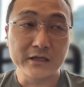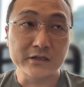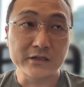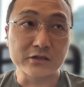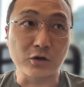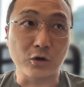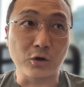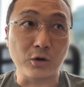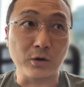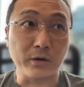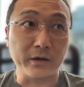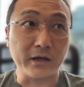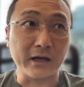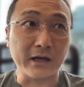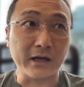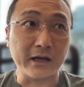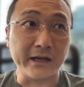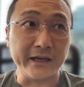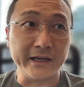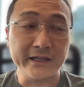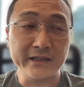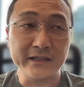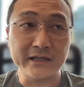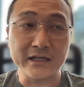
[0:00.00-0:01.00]
So
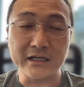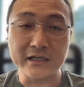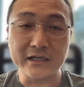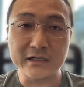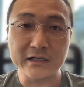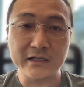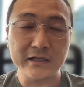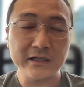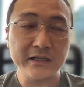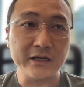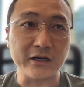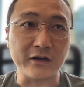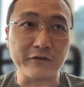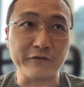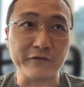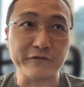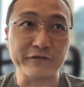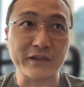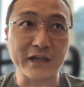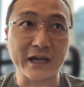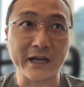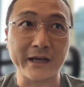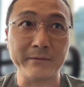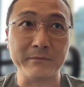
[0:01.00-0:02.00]
in the early of
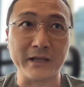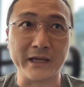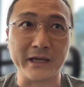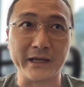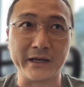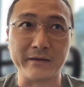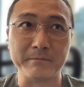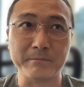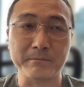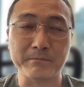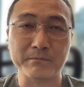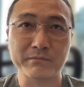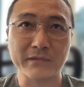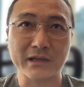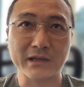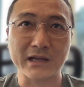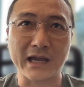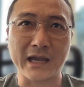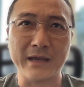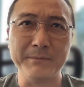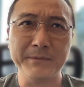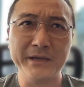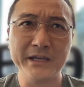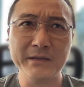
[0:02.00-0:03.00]
time, like
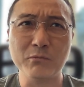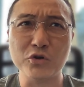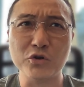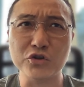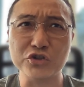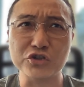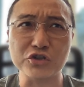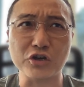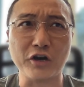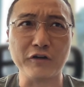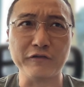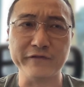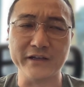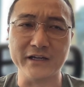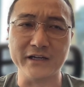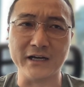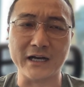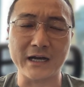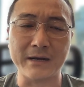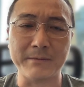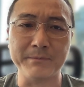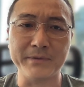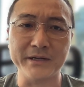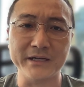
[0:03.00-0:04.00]
I mean, most of
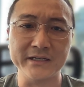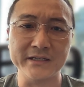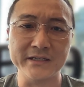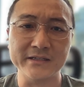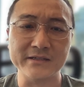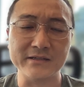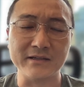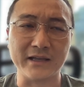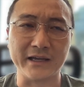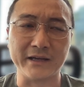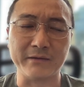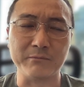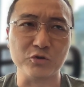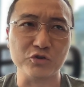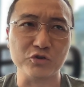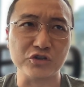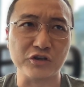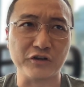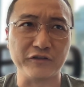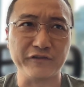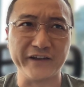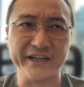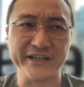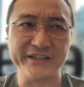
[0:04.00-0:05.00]
the companies, like
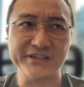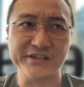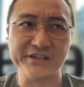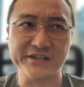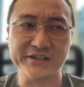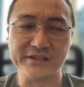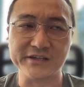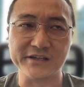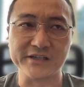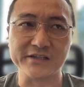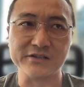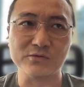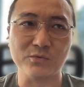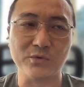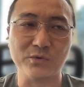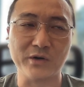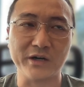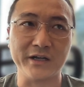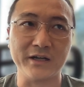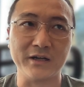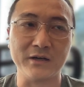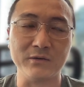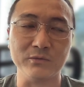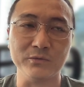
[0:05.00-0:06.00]
most of exchanges as
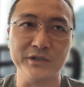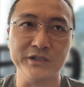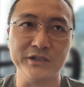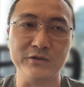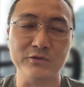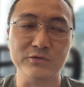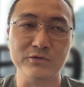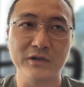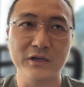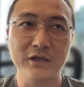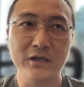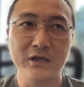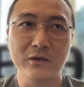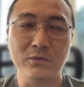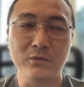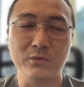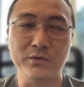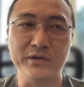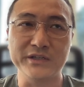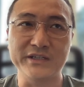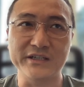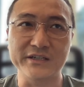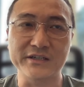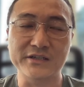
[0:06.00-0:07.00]
well, we
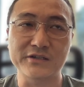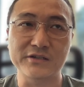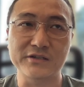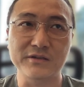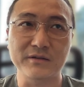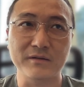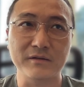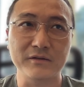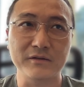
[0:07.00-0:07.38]
just